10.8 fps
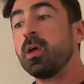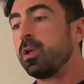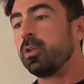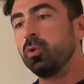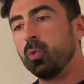
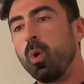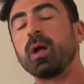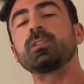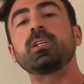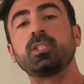You
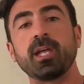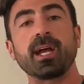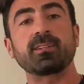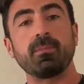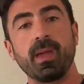want to
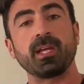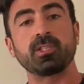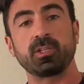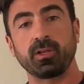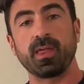check to make
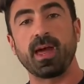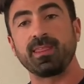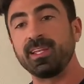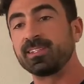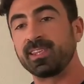sure that
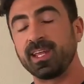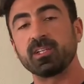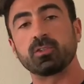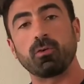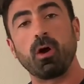these
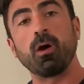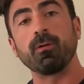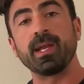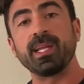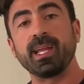things are
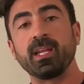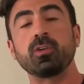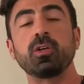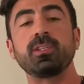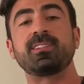already in
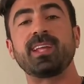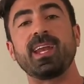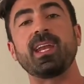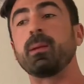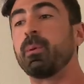good
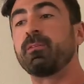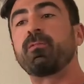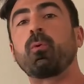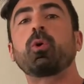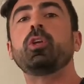standing
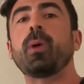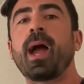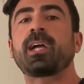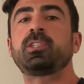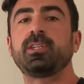before you
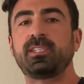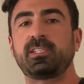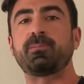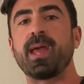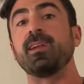actually
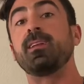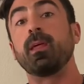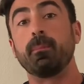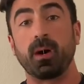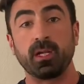spend the
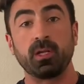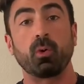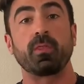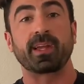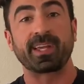money
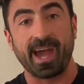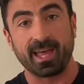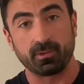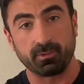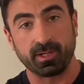or the
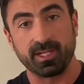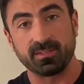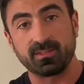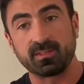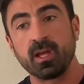
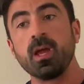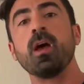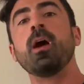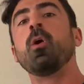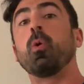calories
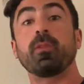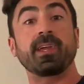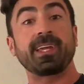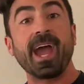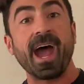or the
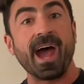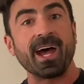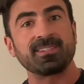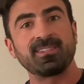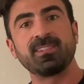
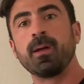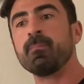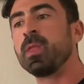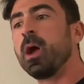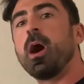gas
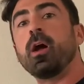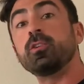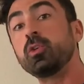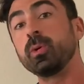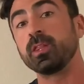on
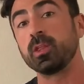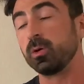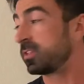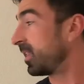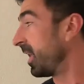doing
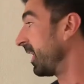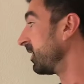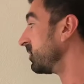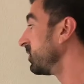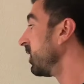those
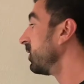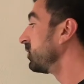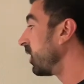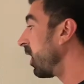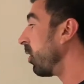things.
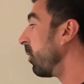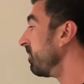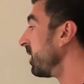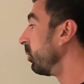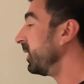So
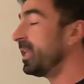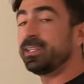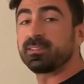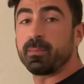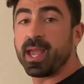we need
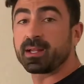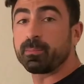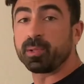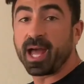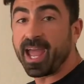to make a
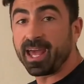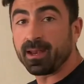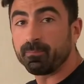plan.